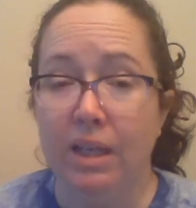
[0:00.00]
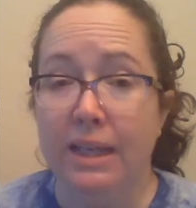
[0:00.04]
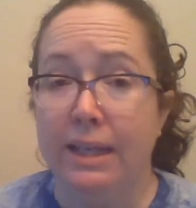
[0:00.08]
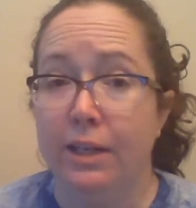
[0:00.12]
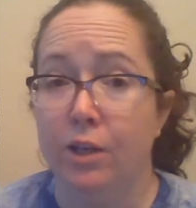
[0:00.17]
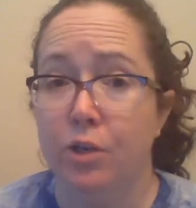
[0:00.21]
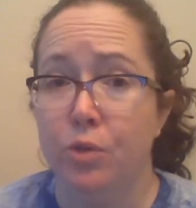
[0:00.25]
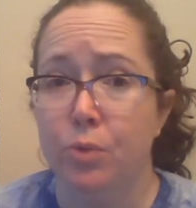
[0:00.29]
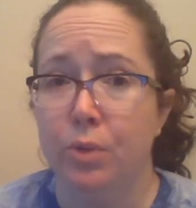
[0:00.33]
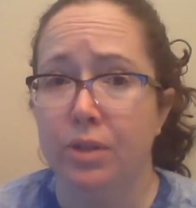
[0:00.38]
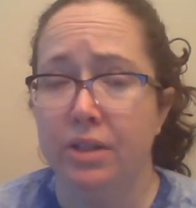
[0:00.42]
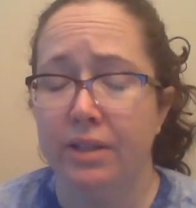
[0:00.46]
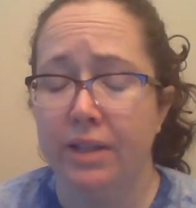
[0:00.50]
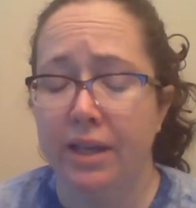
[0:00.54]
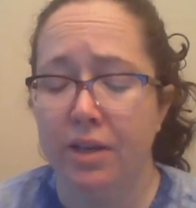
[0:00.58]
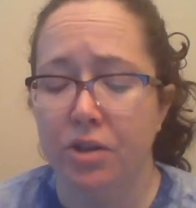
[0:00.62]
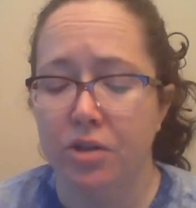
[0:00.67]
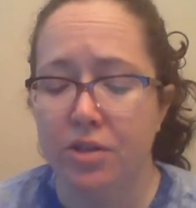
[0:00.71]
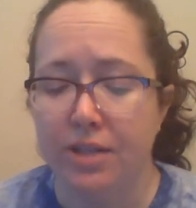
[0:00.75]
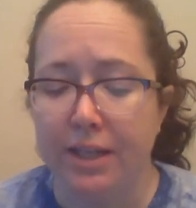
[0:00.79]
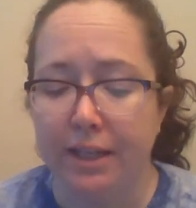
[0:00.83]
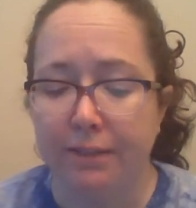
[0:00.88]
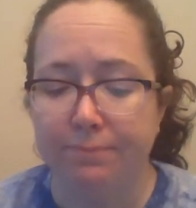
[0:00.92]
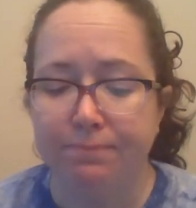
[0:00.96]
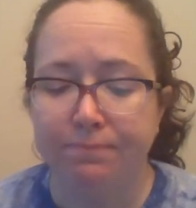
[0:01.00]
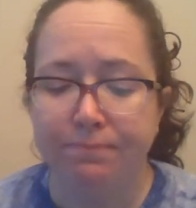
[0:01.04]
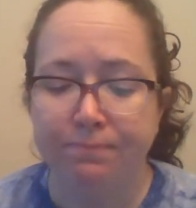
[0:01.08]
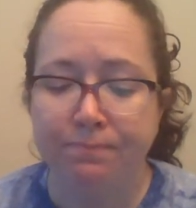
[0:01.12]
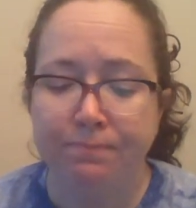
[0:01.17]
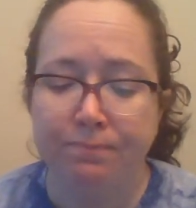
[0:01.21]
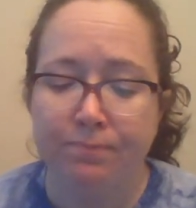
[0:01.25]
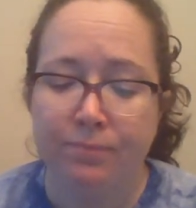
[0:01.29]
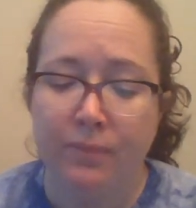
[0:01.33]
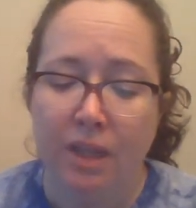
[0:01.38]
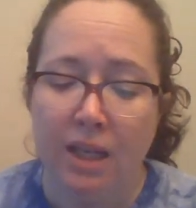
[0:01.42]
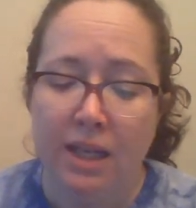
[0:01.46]
Here's what the letter said.
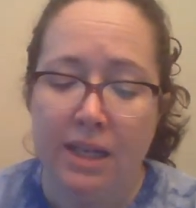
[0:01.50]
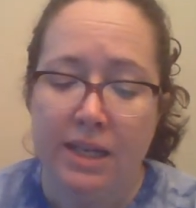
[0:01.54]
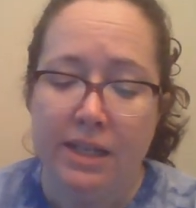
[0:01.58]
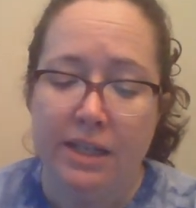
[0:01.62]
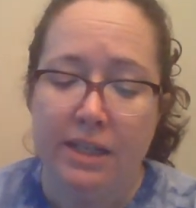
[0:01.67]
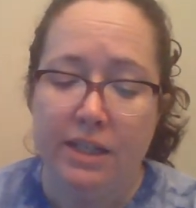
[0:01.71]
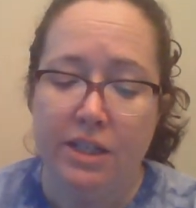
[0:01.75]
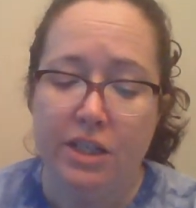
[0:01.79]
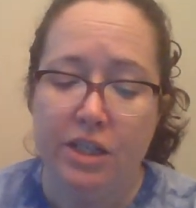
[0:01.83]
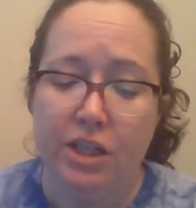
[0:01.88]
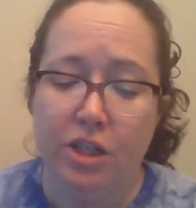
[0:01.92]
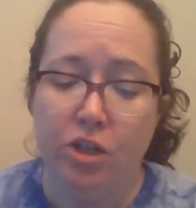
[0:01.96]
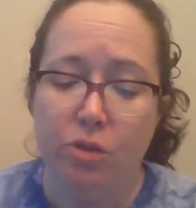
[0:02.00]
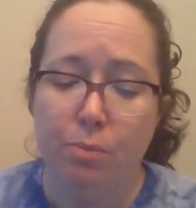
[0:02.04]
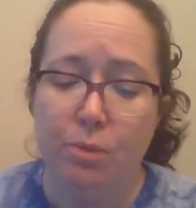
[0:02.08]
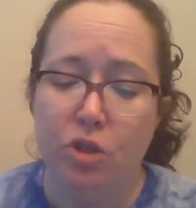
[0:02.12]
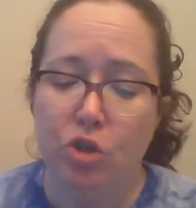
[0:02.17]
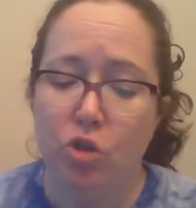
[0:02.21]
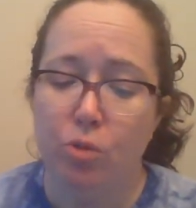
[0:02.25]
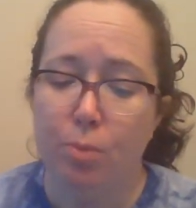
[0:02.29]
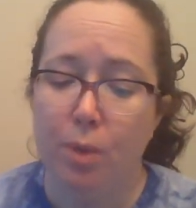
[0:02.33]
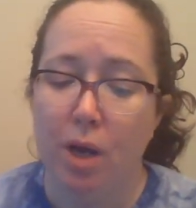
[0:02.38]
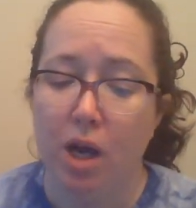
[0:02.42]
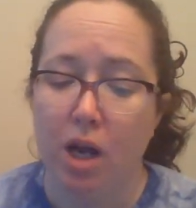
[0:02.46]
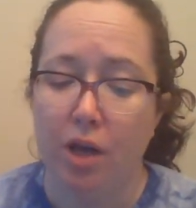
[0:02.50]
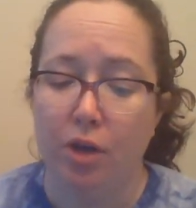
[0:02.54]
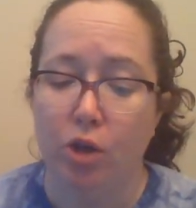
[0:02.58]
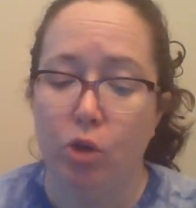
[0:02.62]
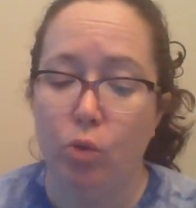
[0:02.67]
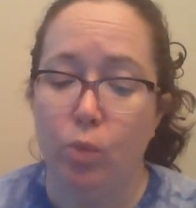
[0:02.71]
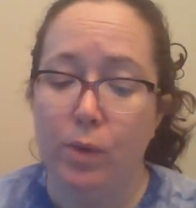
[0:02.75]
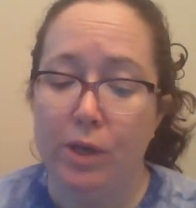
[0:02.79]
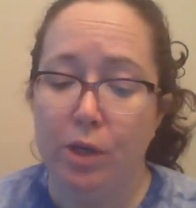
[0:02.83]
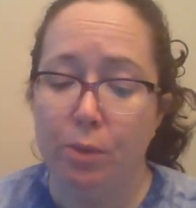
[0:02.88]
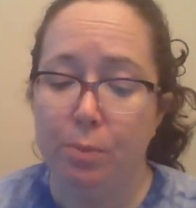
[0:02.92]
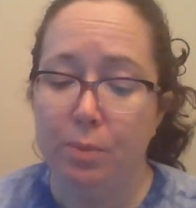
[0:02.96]
Dear Mr. Potter,
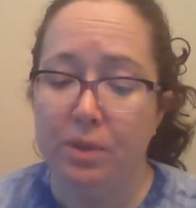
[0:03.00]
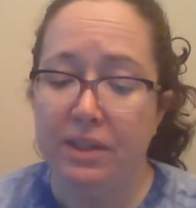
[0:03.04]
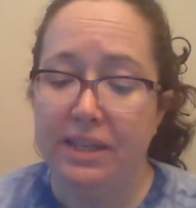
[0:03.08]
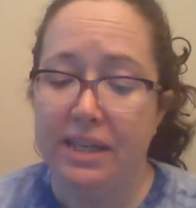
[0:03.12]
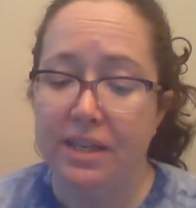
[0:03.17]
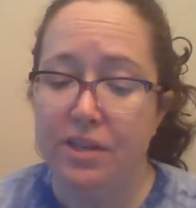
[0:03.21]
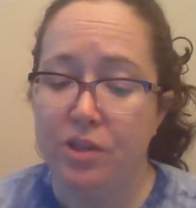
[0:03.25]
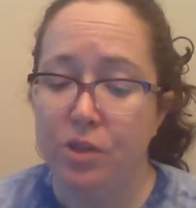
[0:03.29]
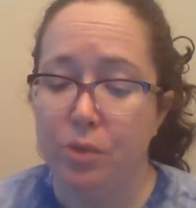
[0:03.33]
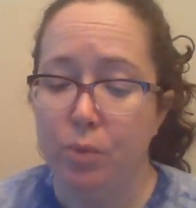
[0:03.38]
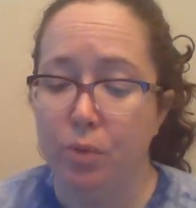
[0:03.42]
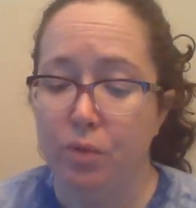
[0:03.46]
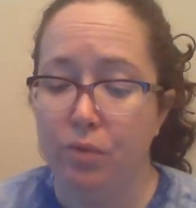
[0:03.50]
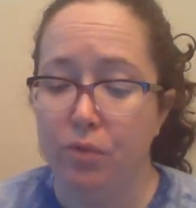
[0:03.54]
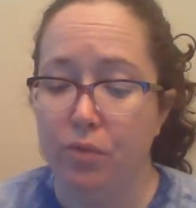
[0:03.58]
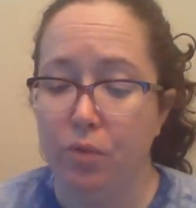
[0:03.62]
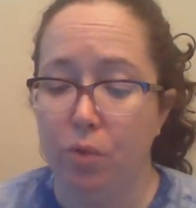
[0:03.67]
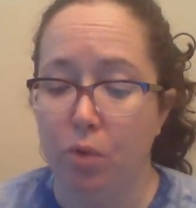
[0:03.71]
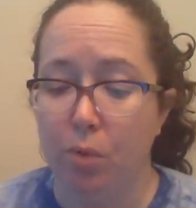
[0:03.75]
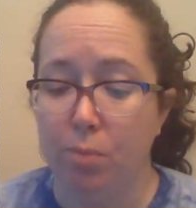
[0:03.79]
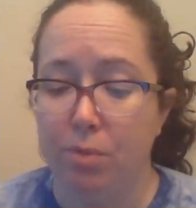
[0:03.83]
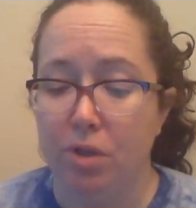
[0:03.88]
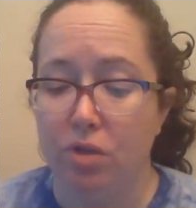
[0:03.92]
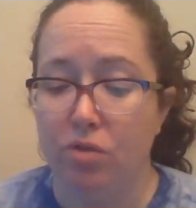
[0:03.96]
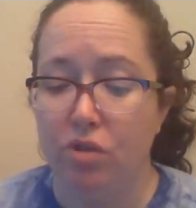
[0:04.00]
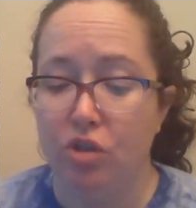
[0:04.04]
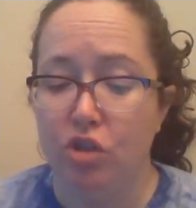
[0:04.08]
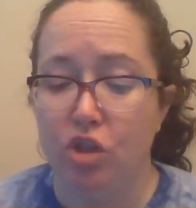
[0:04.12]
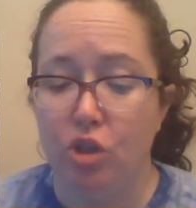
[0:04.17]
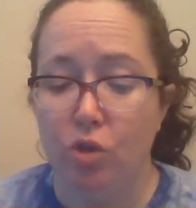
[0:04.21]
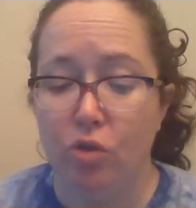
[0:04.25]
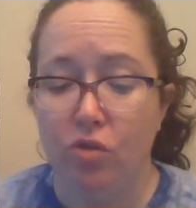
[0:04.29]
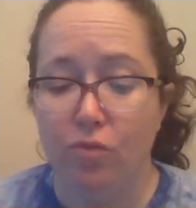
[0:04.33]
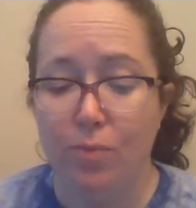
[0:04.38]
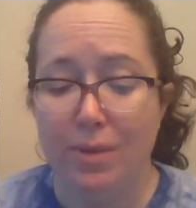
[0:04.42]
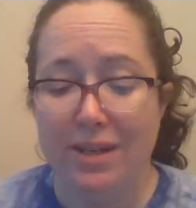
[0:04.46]
we are pleased to inform you that
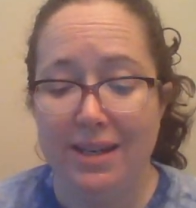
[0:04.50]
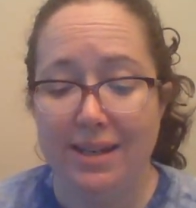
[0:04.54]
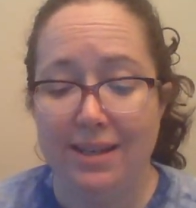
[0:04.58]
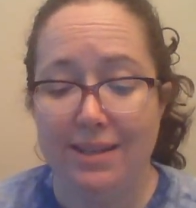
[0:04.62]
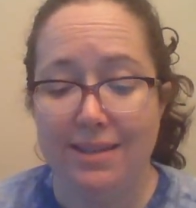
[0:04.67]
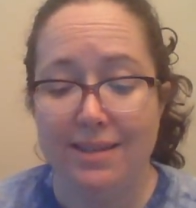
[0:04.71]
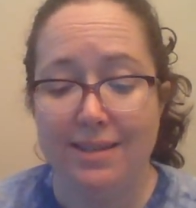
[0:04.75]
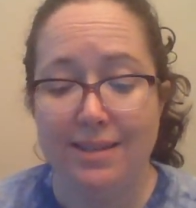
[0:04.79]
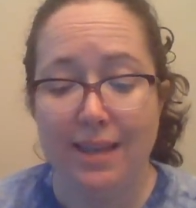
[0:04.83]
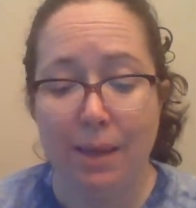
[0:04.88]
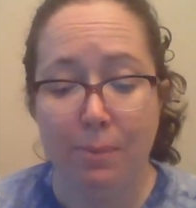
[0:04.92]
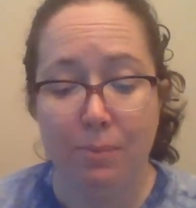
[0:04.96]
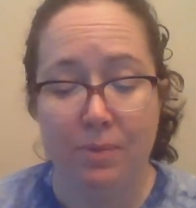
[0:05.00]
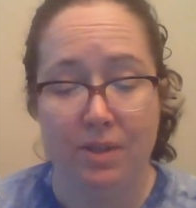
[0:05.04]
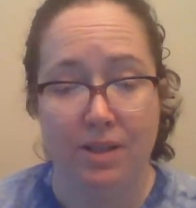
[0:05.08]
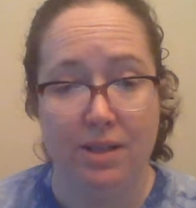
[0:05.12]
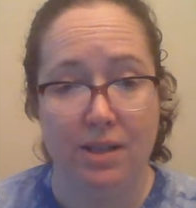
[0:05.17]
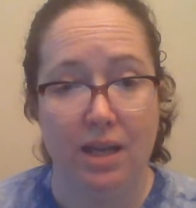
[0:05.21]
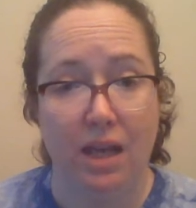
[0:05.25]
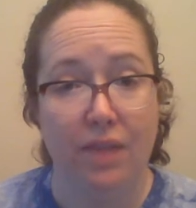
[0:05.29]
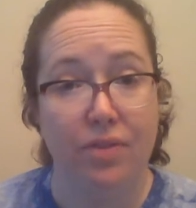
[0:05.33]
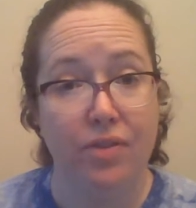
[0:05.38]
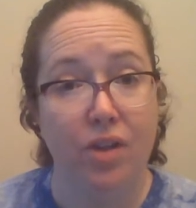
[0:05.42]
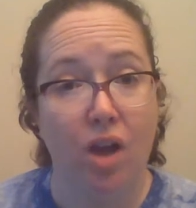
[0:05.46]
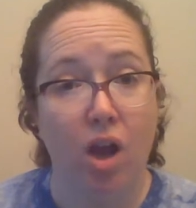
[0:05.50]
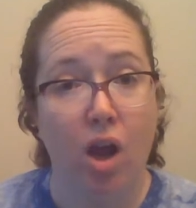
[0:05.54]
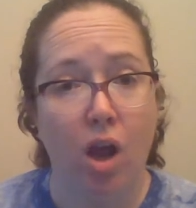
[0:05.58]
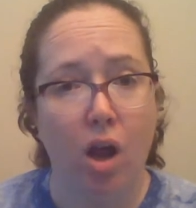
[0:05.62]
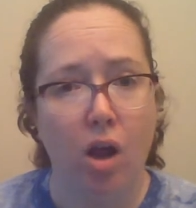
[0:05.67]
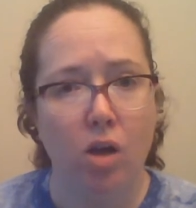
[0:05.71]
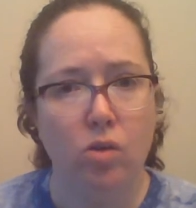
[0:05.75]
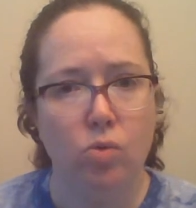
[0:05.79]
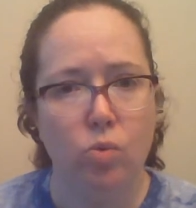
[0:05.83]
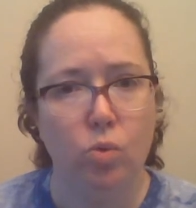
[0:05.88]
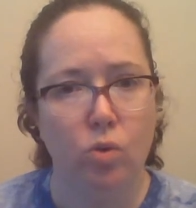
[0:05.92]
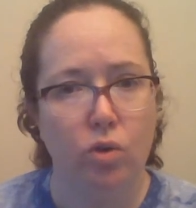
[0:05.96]
you've been accepted at the
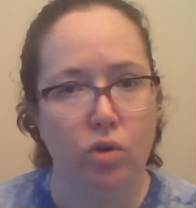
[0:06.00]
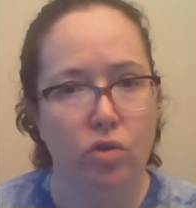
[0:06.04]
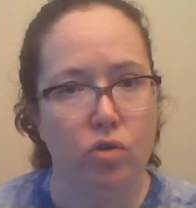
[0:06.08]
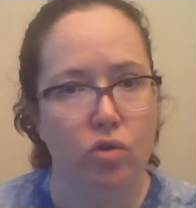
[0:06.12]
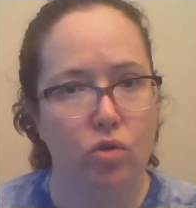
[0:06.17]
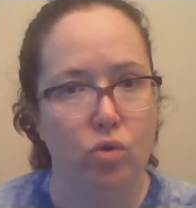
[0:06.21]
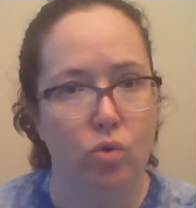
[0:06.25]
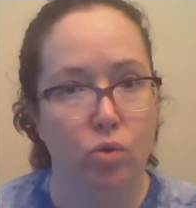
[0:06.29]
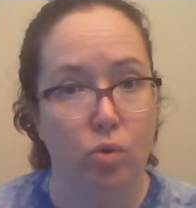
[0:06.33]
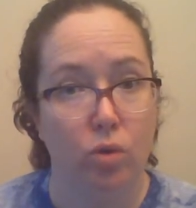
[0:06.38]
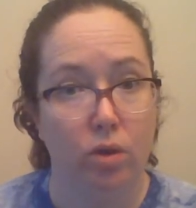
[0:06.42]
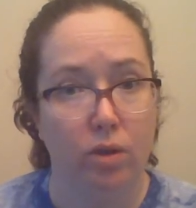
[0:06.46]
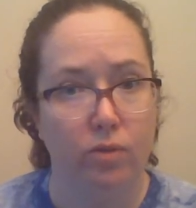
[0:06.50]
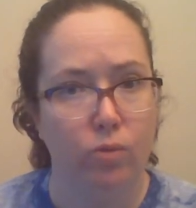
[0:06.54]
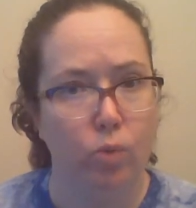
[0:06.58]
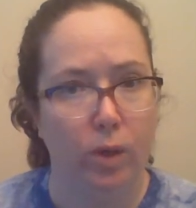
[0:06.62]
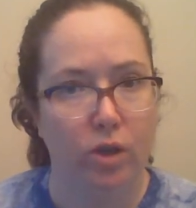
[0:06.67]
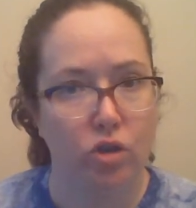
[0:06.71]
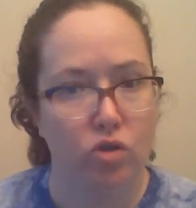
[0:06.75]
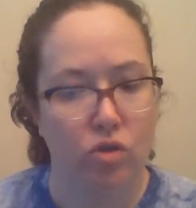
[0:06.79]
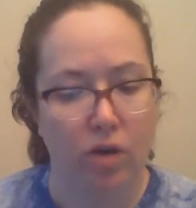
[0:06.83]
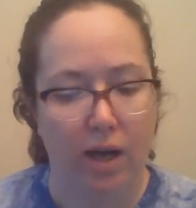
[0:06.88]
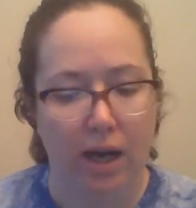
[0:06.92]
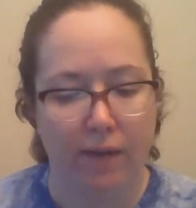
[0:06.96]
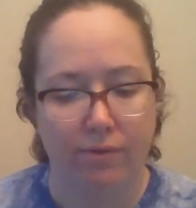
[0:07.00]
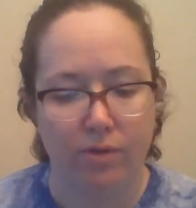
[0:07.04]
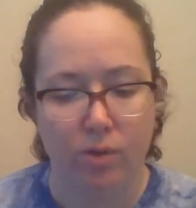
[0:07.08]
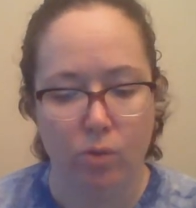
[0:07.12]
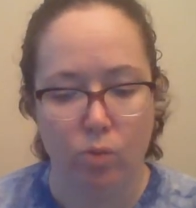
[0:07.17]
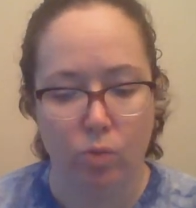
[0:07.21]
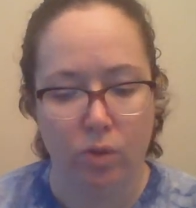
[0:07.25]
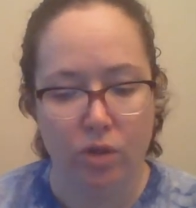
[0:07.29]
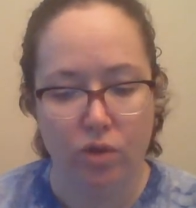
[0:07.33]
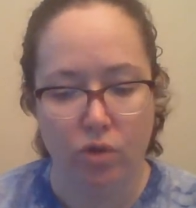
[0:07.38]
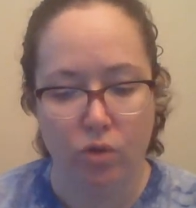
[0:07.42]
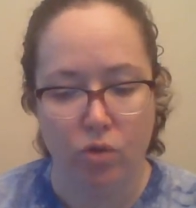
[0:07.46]
Hogwarts School of Witchcraft
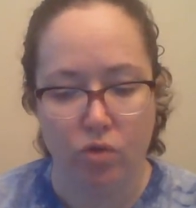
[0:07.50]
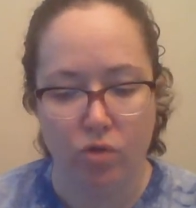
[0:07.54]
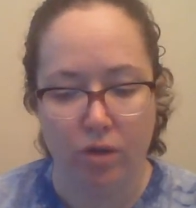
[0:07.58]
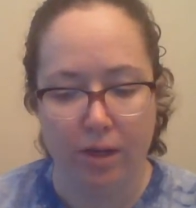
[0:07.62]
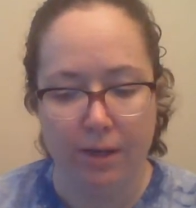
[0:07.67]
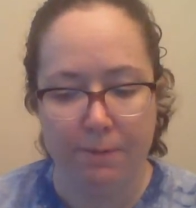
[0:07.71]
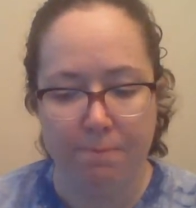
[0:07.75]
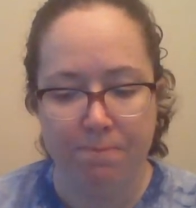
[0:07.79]
and Wizardry.